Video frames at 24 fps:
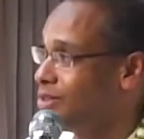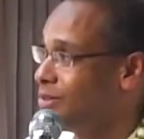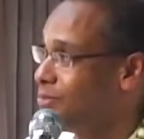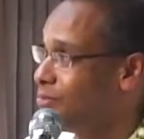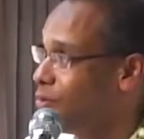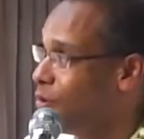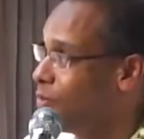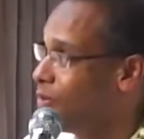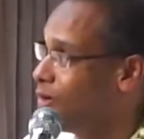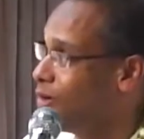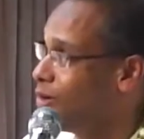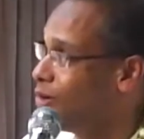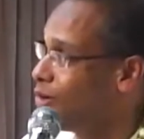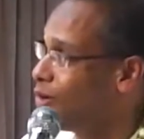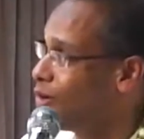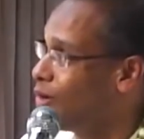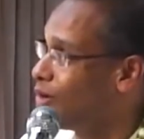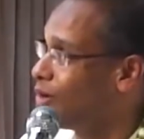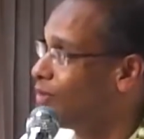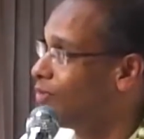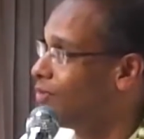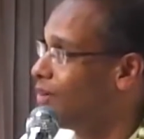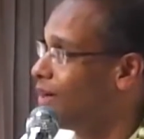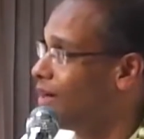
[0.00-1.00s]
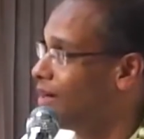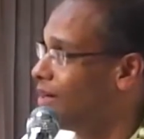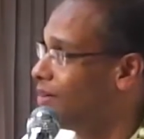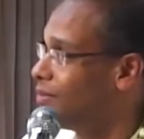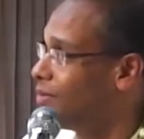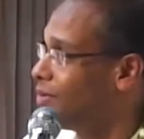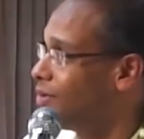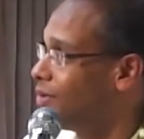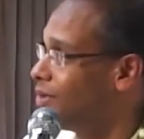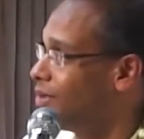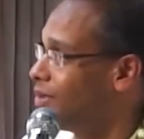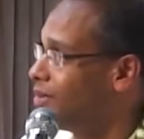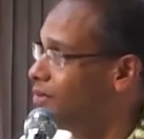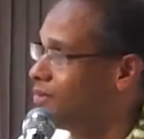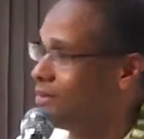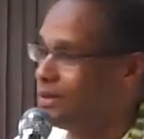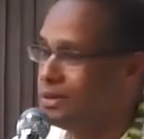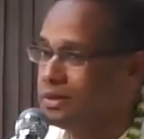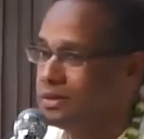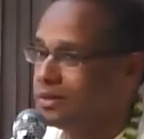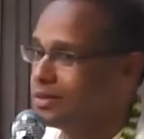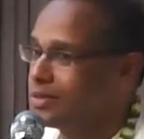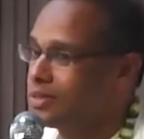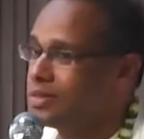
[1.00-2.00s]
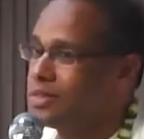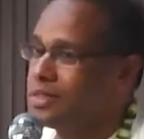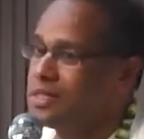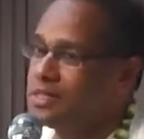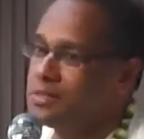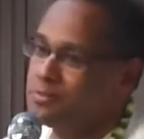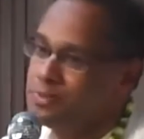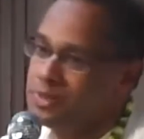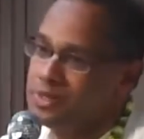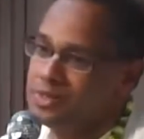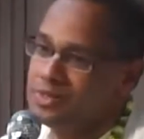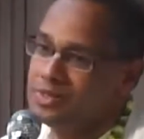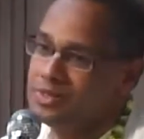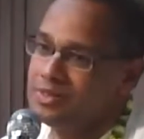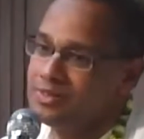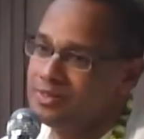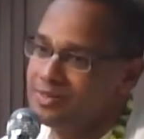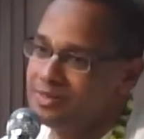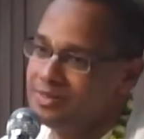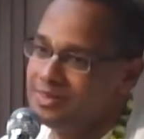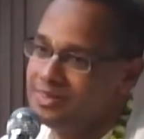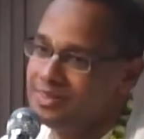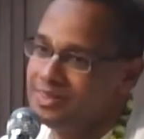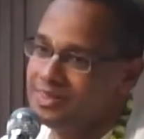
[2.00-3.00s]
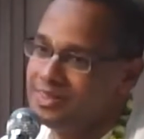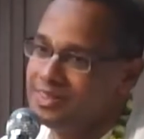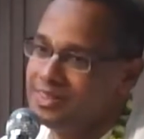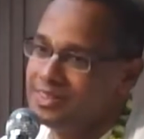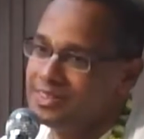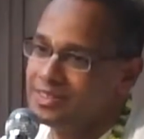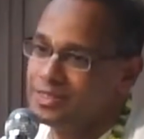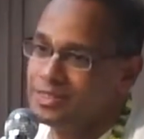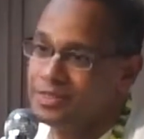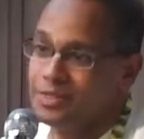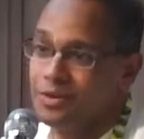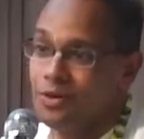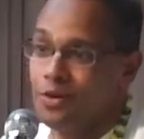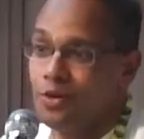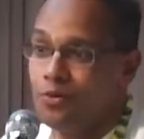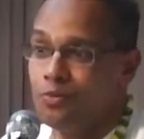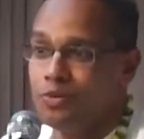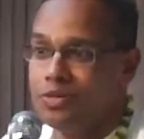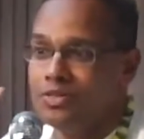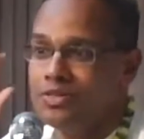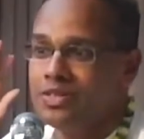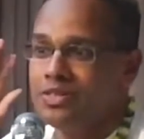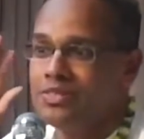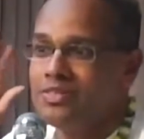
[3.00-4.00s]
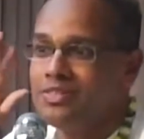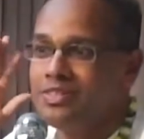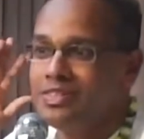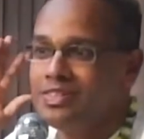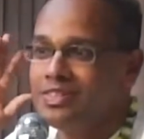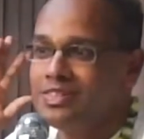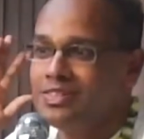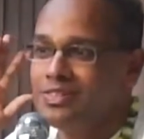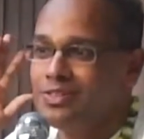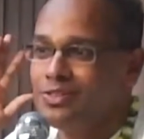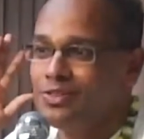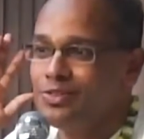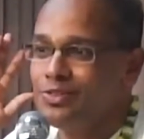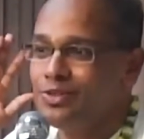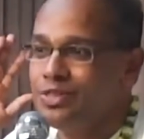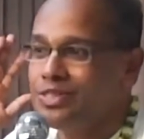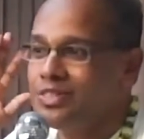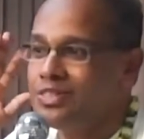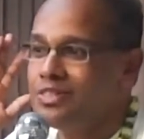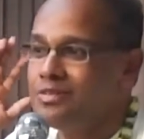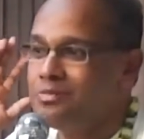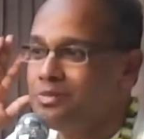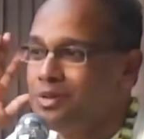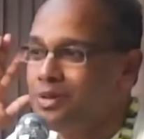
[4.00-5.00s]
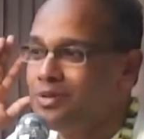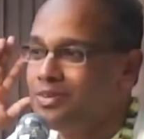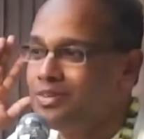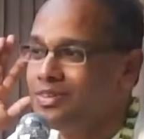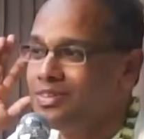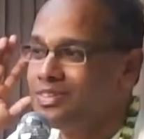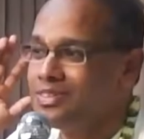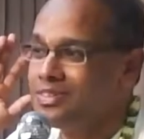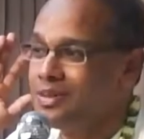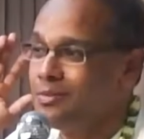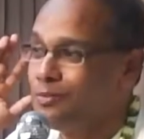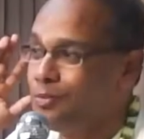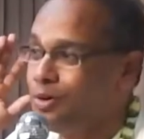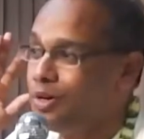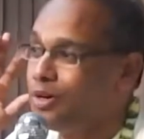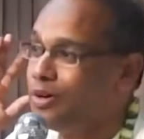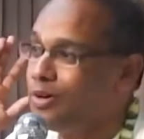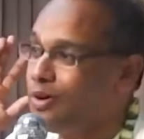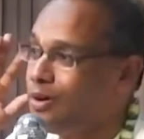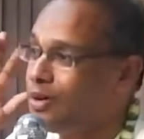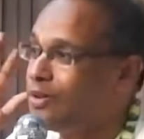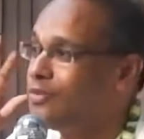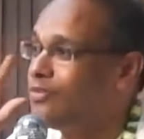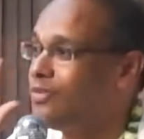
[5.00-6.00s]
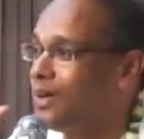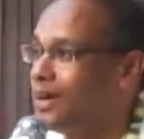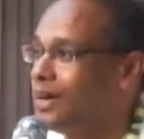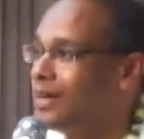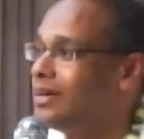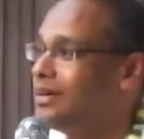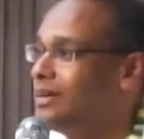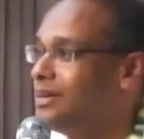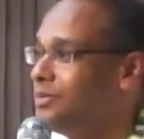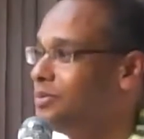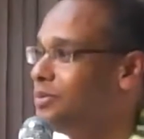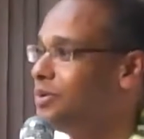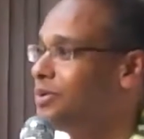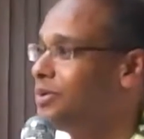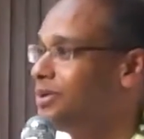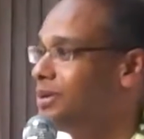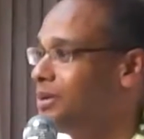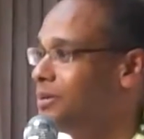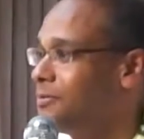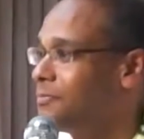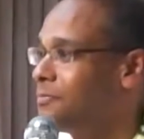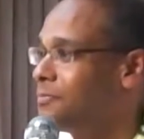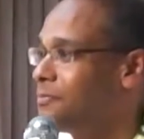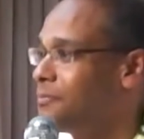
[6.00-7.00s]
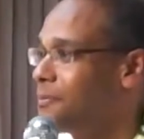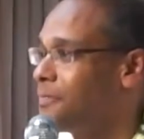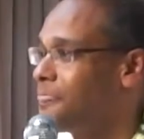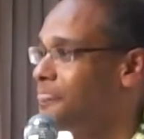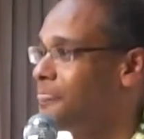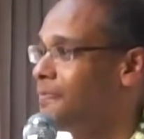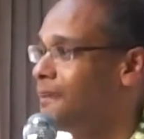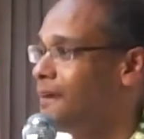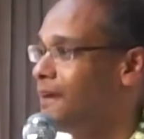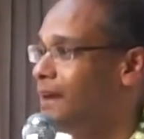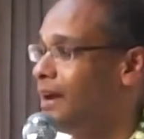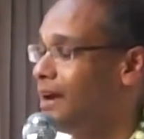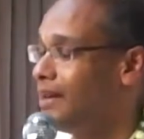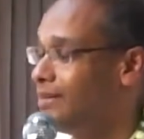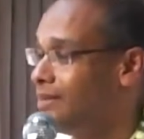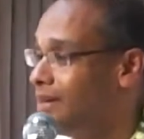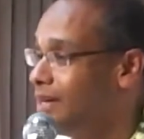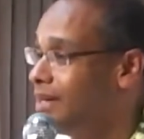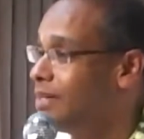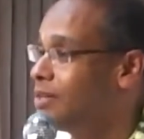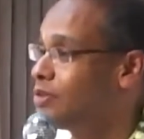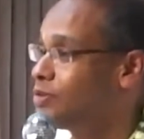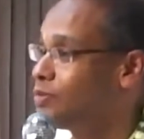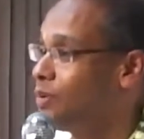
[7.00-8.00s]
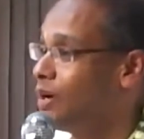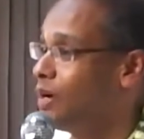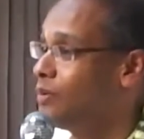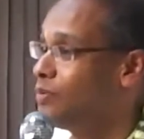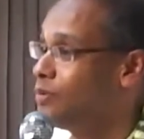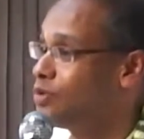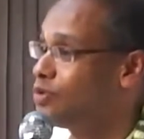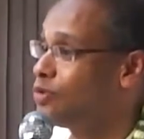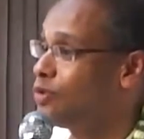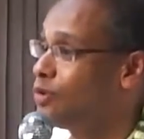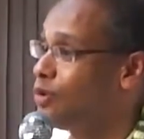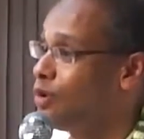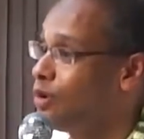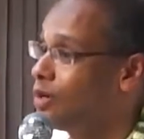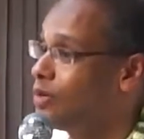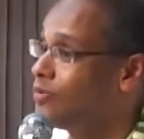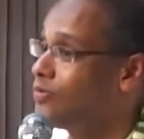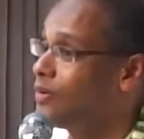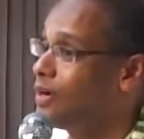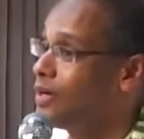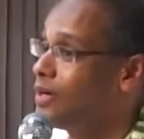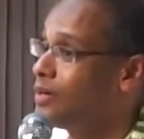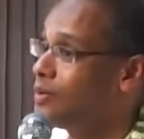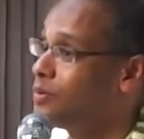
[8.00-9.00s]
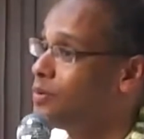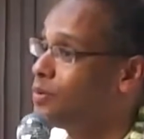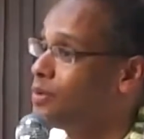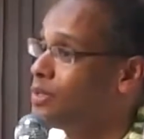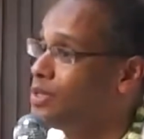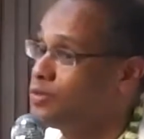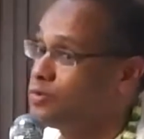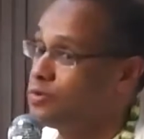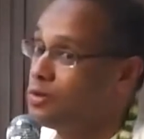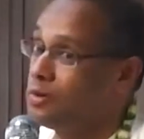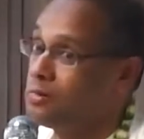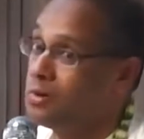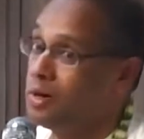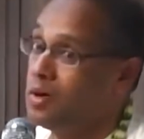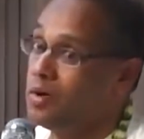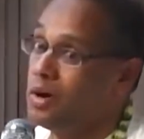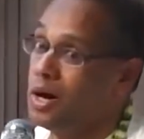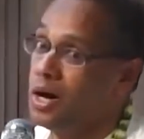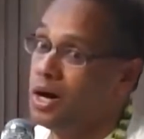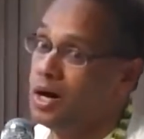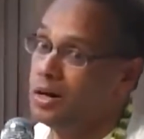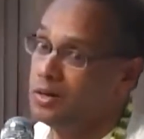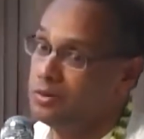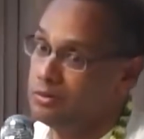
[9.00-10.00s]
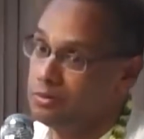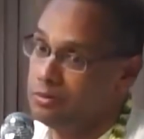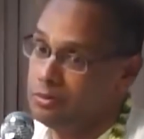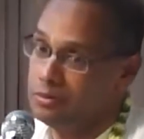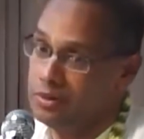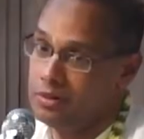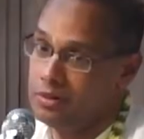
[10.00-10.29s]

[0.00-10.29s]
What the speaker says: the moment you glorify a devotee, Krishna is present. Krishna always has ears to hear about someone glorifying a devotee. And that is why we should glorify devotees from our heart.